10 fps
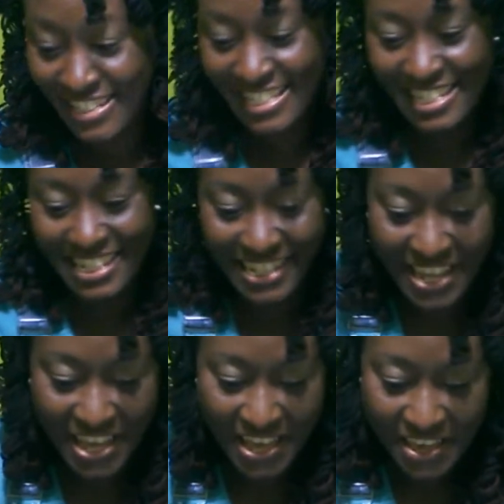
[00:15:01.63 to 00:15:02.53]
see.
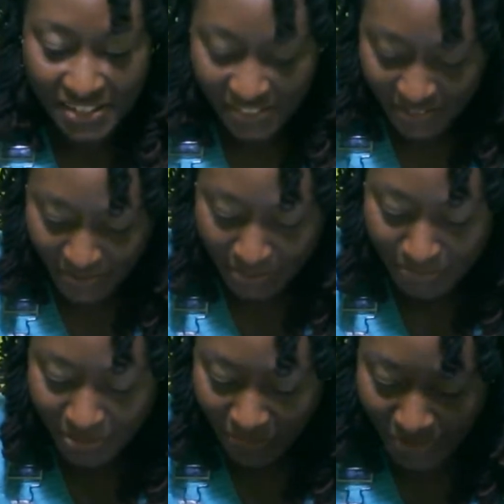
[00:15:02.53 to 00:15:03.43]
So I'm
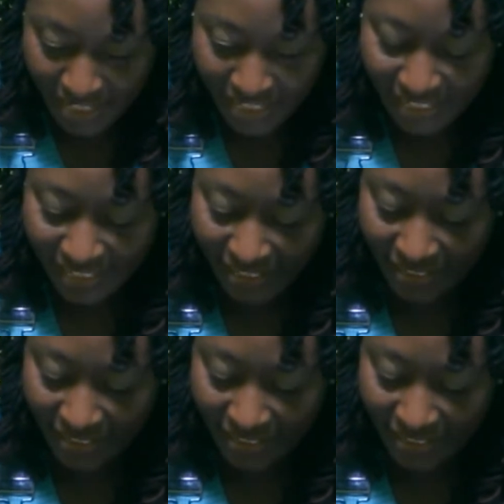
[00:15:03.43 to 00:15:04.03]
doing,